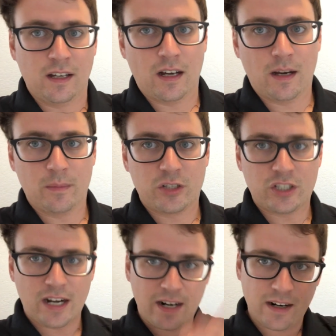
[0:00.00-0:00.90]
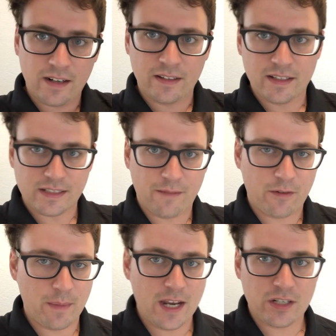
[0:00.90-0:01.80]
Um, share this
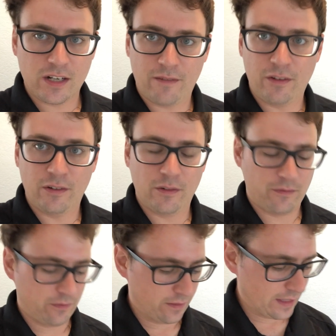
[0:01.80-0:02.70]
information if you